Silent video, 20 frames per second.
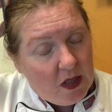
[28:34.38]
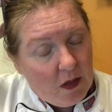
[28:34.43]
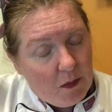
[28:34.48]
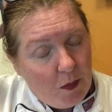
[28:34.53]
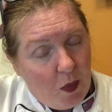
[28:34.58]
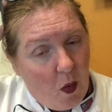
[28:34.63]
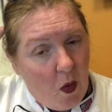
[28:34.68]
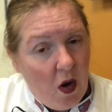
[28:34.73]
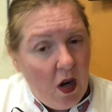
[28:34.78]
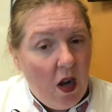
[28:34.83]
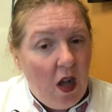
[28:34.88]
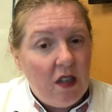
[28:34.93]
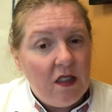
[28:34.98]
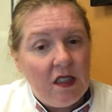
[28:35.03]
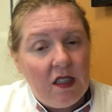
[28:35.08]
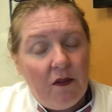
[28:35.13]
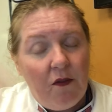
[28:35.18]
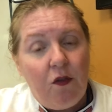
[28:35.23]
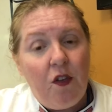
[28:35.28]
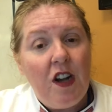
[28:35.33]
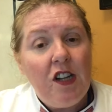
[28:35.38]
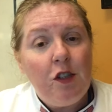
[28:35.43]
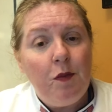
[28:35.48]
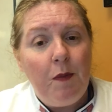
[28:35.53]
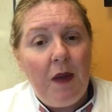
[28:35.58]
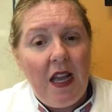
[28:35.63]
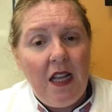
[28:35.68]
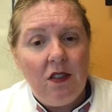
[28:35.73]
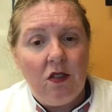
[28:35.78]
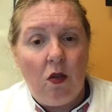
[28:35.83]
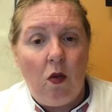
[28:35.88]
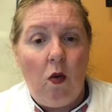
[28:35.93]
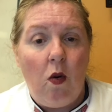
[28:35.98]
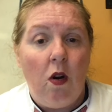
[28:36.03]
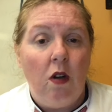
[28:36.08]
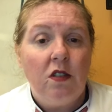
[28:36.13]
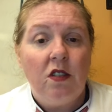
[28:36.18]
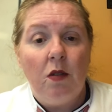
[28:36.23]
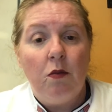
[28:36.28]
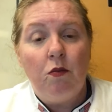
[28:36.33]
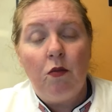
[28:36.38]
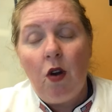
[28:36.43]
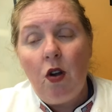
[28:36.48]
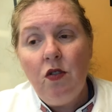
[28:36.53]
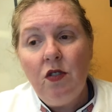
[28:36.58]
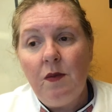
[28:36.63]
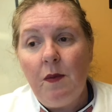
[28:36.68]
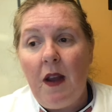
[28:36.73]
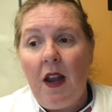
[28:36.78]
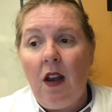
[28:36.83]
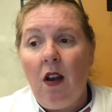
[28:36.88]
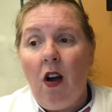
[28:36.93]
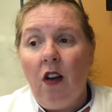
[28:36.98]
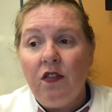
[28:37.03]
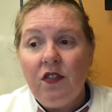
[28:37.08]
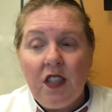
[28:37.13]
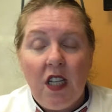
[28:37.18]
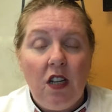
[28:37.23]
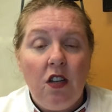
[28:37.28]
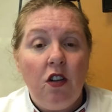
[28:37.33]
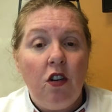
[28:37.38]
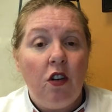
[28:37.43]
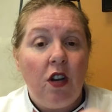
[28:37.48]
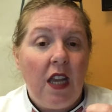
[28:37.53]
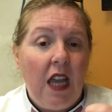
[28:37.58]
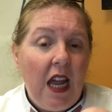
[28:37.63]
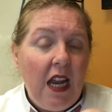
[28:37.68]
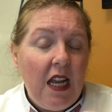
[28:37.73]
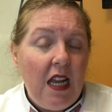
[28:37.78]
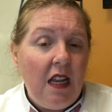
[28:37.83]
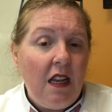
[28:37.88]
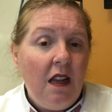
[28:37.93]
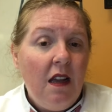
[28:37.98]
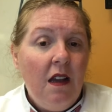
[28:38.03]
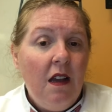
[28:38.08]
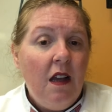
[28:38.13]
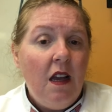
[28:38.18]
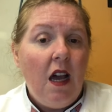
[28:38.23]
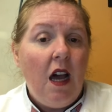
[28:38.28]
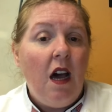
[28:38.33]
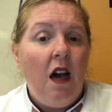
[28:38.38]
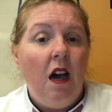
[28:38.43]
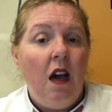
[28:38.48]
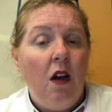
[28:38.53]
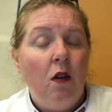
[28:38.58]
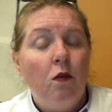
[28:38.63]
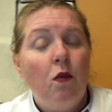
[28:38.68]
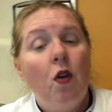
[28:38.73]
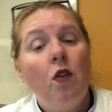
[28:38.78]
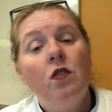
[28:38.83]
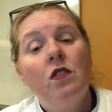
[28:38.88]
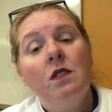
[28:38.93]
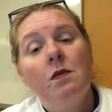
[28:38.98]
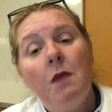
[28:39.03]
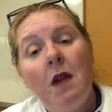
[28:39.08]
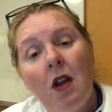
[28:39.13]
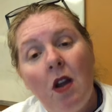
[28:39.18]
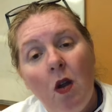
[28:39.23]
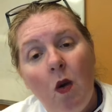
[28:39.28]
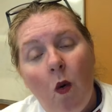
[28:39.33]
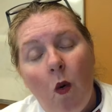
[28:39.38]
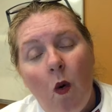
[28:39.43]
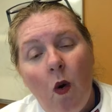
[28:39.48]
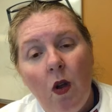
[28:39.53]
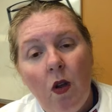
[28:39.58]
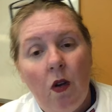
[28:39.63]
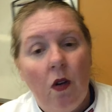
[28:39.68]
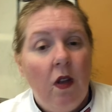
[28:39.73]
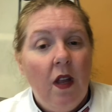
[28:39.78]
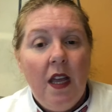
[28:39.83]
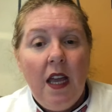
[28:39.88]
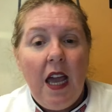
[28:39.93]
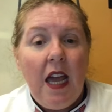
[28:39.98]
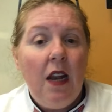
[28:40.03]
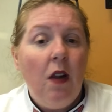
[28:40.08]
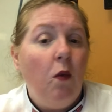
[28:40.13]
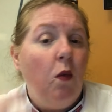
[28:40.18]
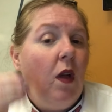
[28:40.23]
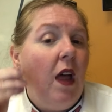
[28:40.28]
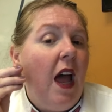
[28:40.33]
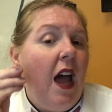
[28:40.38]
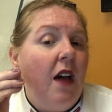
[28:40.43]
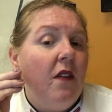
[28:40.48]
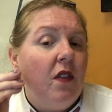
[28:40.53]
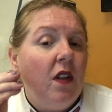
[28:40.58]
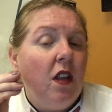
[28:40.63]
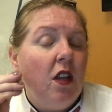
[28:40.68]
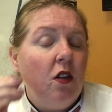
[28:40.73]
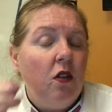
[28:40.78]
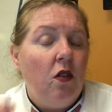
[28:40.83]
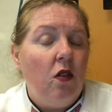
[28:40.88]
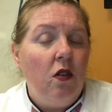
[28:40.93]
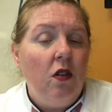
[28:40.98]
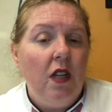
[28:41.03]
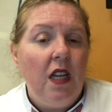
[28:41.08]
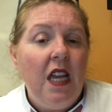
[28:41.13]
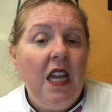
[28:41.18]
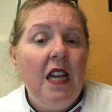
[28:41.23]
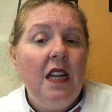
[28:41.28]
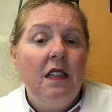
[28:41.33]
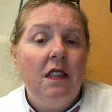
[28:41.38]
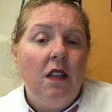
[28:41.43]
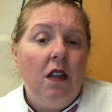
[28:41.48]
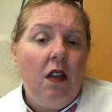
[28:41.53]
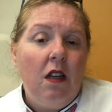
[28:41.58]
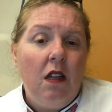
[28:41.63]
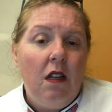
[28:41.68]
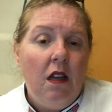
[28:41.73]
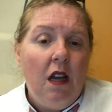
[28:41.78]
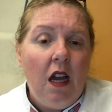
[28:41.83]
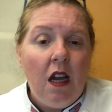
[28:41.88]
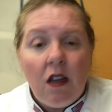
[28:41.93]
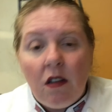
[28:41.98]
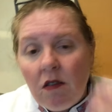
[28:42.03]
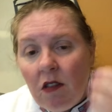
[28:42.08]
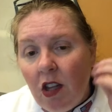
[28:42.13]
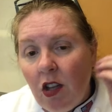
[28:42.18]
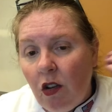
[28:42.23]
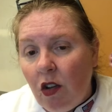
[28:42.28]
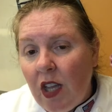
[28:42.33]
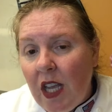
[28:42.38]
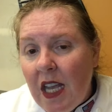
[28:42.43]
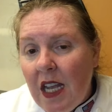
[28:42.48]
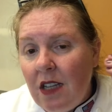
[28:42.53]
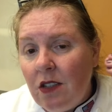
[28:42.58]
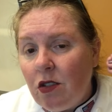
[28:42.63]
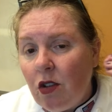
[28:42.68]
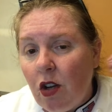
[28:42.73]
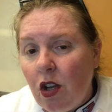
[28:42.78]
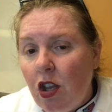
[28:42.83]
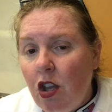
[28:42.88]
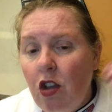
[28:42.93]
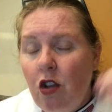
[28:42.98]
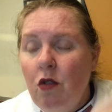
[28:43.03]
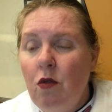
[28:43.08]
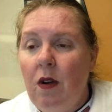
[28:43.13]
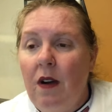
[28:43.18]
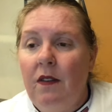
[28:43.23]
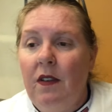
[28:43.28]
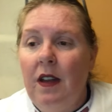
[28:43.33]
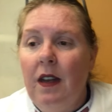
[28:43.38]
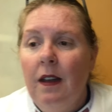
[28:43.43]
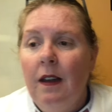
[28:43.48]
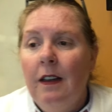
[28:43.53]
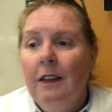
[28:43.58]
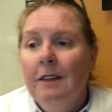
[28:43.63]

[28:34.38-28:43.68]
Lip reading: pour it on some fresh basil or some rosemary, and all of a sudden you're getting a rosemary oil, and it will have a little hint or hue of it.